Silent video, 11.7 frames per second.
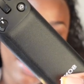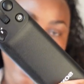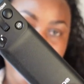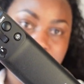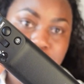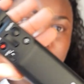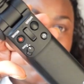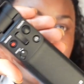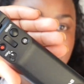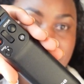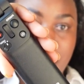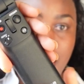I did
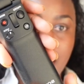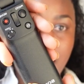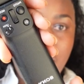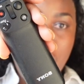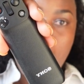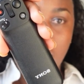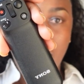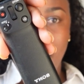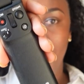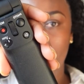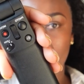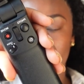mention,
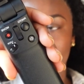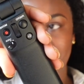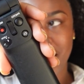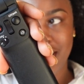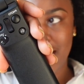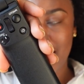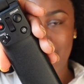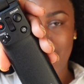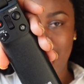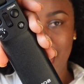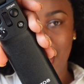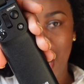
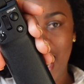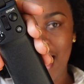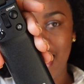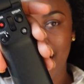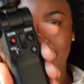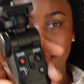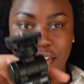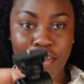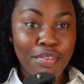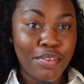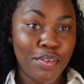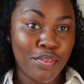personally I love it
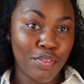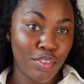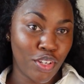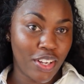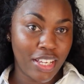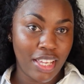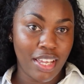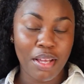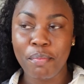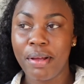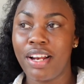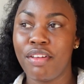for
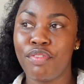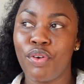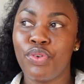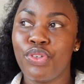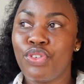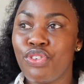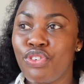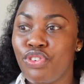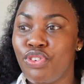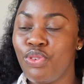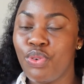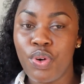vlogging, but if I want to
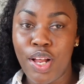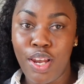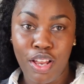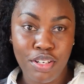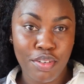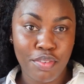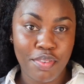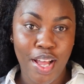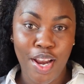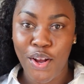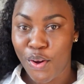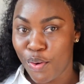do a lot of
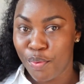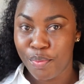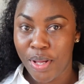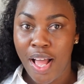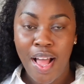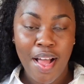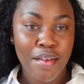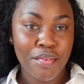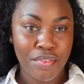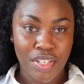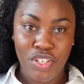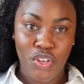at-home
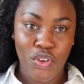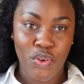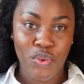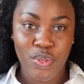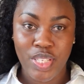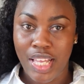videos